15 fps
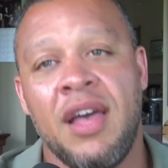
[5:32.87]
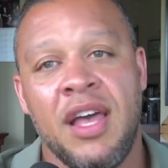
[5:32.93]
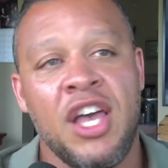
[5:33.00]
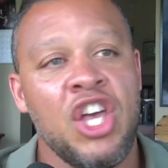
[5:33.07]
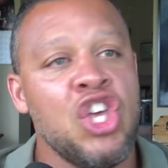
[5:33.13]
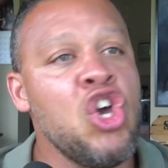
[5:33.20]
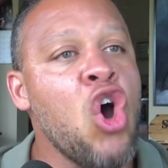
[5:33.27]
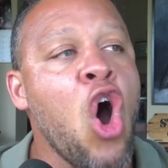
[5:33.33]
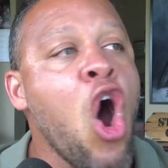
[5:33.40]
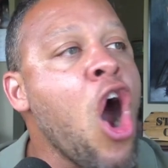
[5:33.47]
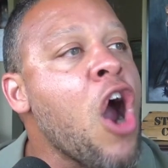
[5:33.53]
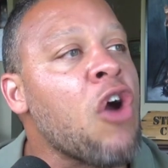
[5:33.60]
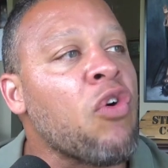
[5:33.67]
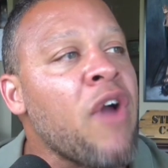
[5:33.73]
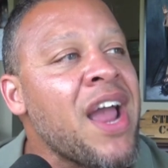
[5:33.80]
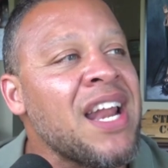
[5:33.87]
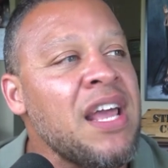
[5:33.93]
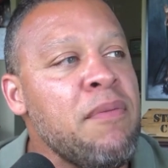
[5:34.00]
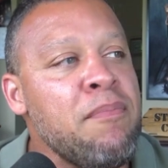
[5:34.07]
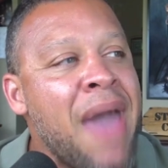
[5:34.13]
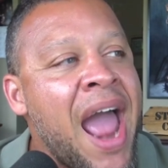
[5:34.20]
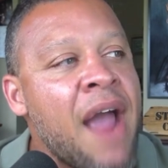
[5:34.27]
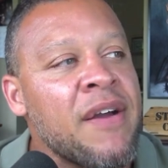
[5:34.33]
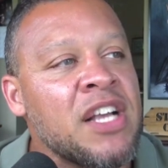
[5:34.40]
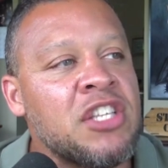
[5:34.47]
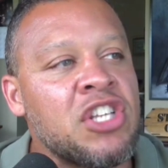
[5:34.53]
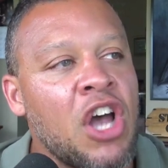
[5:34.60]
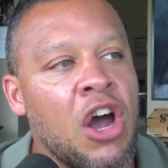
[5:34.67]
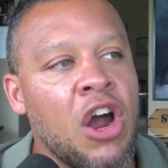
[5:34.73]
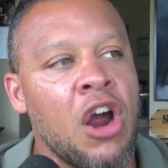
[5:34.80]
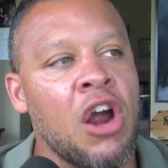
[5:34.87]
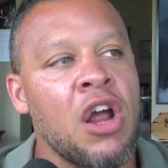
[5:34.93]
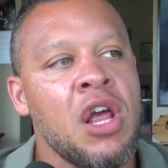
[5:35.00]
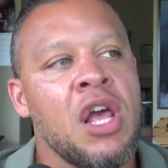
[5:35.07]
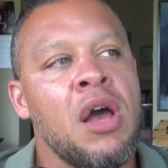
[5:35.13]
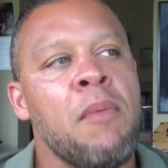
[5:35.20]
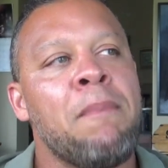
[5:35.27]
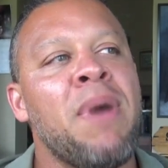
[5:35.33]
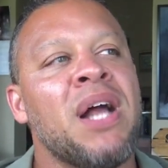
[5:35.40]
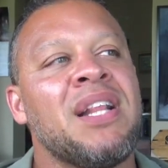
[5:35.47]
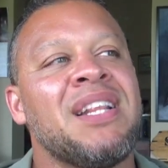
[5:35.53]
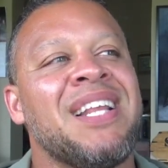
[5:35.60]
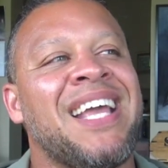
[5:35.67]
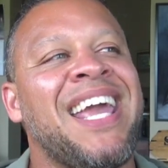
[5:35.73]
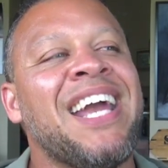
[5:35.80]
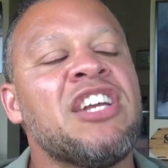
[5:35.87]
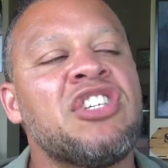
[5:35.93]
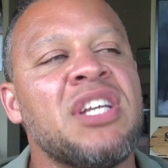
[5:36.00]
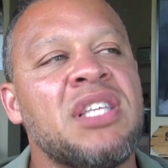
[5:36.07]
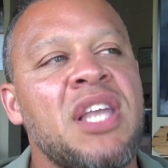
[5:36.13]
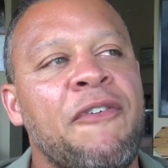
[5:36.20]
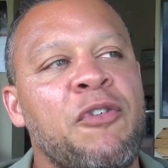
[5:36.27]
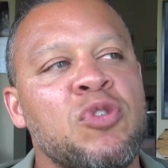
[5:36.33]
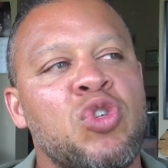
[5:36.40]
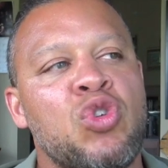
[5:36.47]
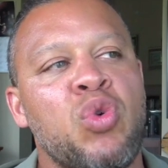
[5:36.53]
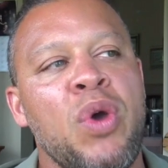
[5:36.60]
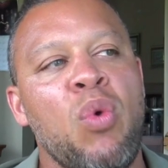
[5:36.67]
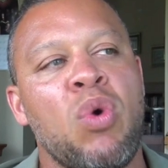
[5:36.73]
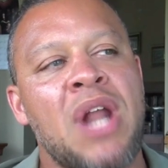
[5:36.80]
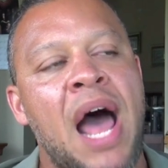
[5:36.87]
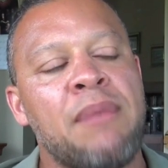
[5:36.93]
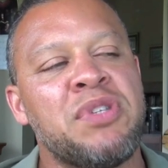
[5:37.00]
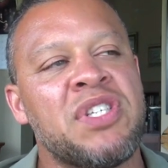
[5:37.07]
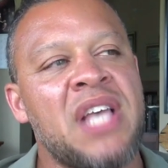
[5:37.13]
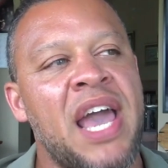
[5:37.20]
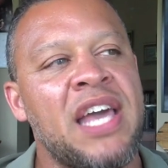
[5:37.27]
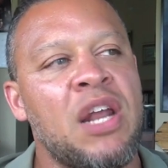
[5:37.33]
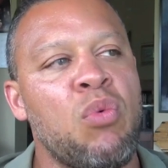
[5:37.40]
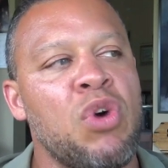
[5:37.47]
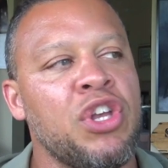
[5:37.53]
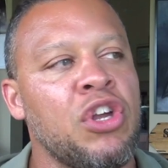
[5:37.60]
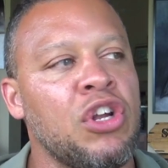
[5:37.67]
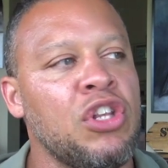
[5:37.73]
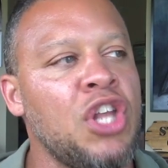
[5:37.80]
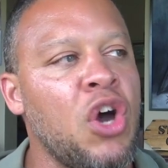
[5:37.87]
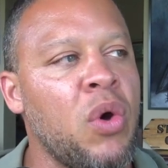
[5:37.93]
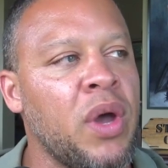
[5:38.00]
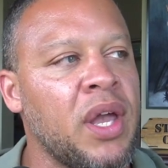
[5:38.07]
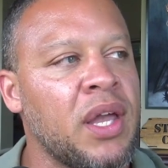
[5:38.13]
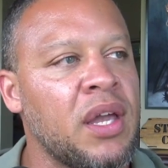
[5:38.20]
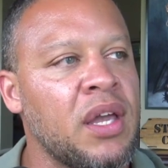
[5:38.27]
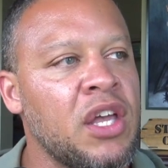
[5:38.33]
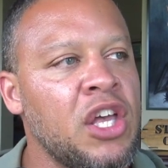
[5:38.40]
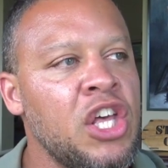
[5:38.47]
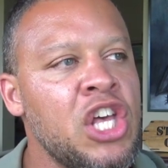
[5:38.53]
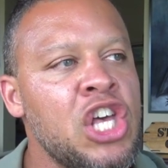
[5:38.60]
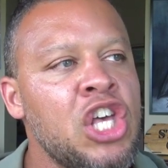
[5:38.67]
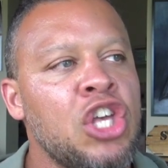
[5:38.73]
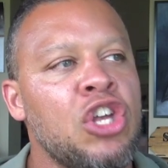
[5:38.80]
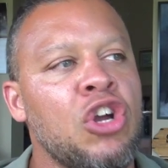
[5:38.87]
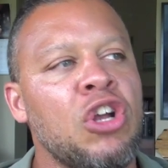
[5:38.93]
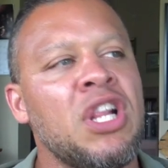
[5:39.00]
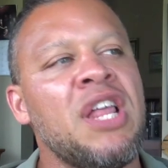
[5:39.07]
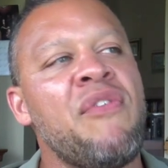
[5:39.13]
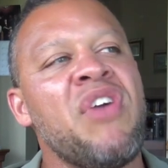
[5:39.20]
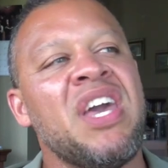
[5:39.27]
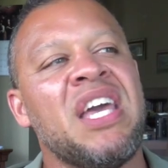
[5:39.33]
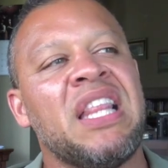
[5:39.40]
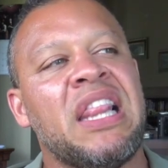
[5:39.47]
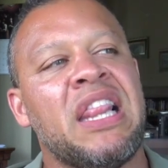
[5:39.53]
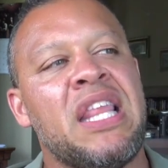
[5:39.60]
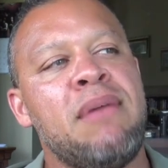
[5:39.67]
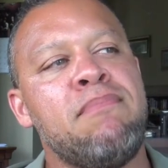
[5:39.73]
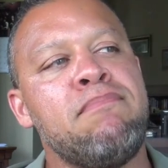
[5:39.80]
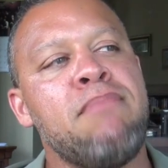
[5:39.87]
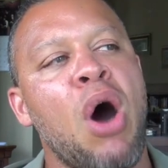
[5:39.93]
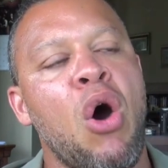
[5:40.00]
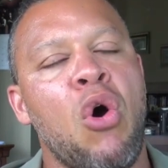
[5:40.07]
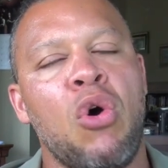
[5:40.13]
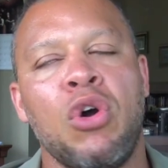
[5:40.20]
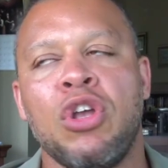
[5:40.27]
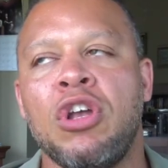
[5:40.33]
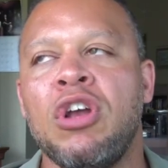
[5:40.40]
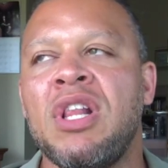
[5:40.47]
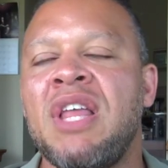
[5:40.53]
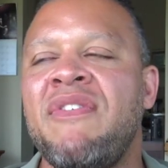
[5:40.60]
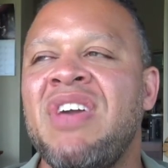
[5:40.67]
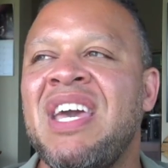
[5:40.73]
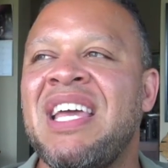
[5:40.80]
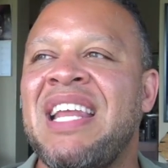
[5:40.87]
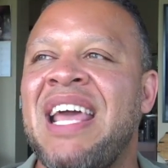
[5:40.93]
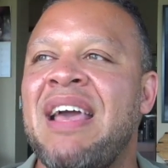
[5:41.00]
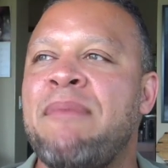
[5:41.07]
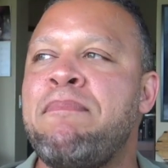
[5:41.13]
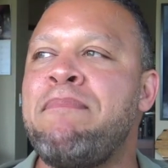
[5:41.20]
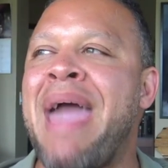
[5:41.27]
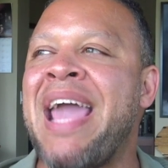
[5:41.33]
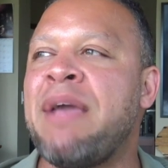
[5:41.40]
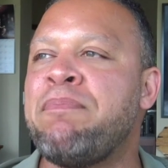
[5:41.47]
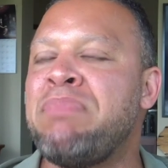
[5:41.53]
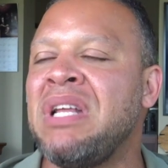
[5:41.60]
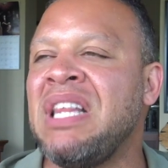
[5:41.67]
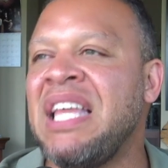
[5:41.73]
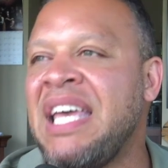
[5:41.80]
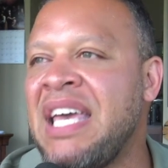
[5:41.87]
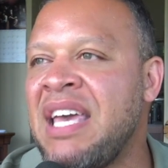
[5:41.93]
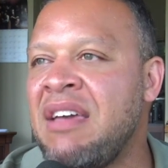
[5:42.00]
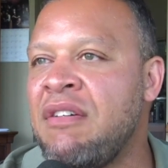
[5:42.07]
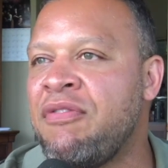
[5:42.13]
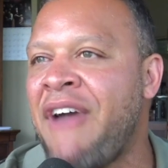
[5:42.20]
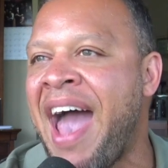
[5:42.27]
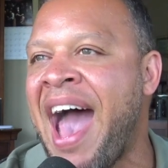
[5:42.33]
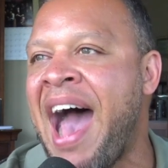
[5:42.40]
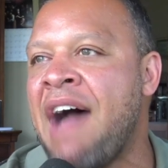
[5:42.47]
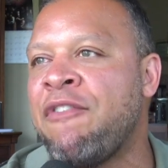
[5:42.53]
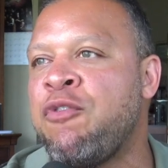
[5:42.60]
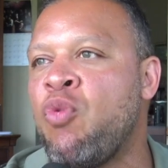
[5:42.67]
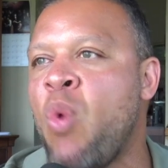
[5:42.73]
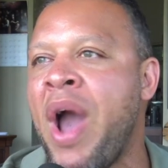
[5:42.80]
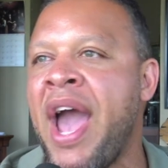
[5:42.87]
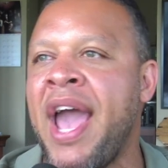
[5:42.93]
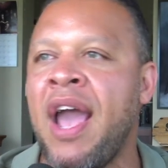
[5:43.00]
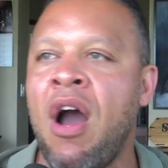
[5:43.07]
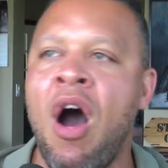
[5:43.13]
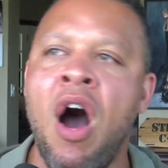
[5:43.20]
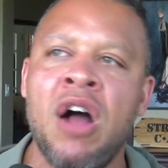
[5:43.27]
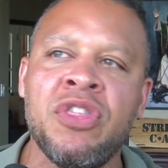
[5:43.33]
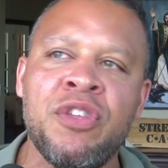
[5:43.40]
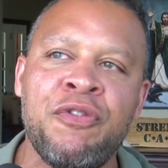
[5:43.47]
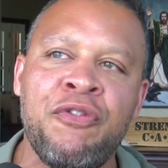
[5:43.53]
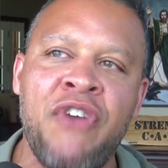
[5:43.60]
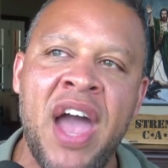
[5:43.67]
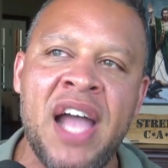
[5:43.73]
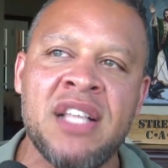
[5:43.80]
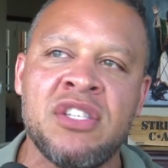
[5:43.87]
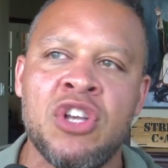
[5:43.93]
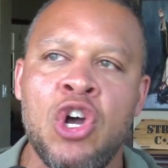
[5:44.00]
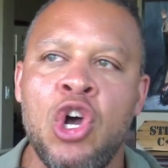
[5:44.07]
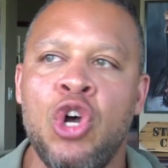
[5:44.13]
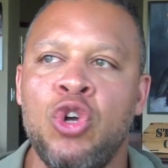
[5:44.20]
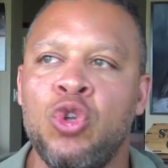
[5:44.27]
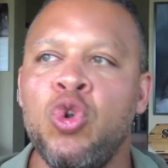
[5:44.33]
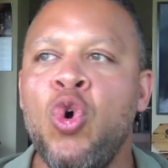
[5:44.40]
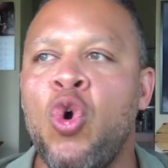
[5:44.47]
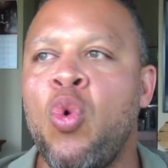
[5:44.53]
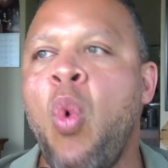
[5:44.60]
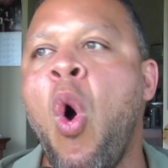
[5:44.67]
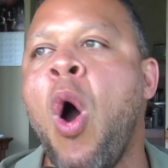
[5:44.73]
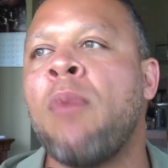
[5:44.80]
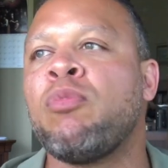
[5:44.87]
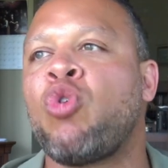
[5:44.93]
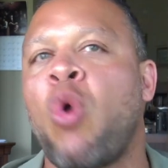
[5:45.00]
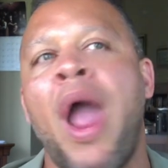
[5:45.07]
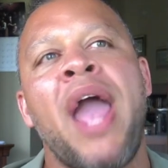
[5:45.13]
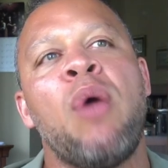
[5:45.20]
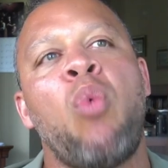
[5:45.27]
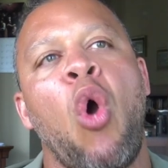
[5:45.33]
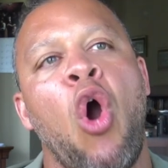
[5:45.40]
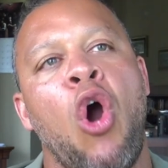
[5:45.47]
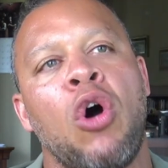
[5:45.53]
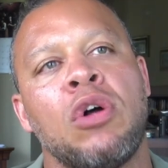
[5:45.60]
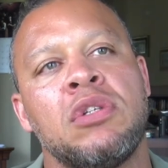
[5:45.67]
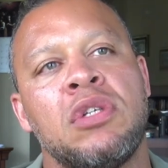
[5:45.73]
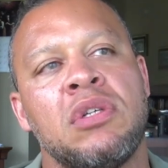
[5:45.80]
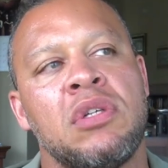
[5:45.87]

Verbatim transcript: you already married to her, but here's the difference between what I'm saying and what you're doing. You're living in limbo. You're living in make believe, halfway on the fence, lukewarm gray world.